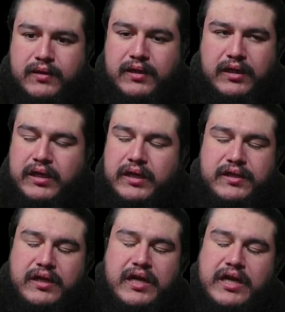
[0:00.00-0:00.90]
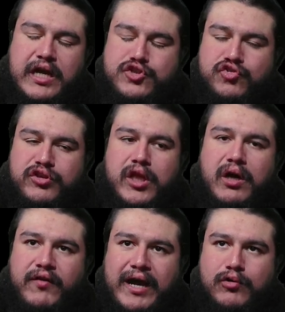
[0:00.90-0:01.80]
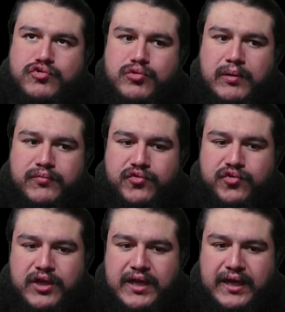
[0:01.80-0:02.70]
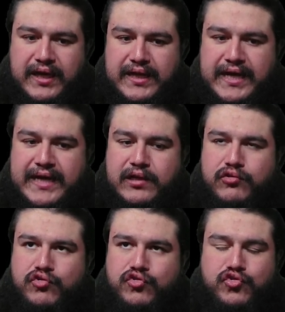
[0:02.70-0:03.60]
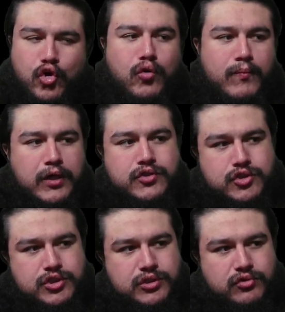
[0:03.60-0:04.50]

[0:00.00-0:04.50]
I just love how drums can add so much